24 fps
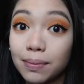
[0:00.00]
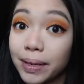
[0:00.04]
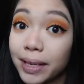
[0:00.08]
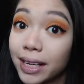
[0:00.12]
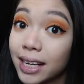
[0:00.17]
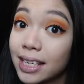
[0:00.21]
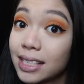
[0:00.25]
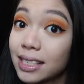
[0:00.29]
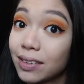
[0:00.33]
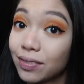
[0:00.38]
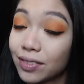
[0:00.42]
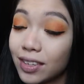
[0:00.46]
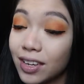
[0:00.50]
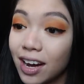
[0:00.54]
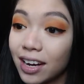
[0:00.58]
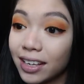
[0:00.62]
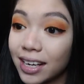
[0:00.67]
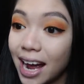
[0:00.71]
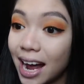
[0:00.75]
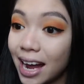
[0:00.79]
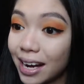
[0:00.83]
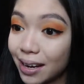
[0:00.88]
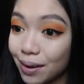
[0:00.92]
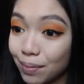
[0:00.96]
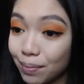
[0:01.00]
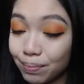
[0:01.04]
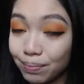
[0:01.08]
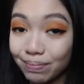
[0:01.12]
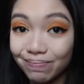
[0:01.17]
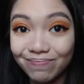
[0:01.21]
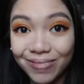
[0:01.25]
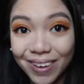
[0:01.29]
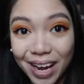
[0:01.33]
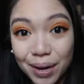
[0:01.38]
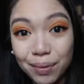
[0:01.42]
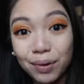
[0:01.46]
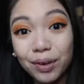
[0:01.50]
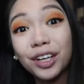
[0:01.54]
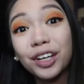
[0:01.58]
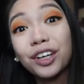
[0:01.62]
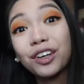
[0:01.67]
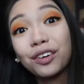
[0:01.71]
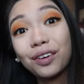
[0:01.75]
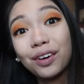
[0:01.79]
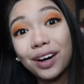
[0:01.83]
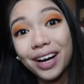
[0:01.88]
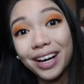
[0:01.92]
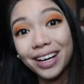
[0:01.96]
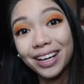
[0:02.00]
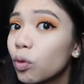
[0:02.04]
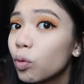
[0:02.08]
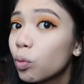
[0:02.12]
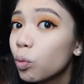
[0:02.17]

because if not, I'm gonna cry.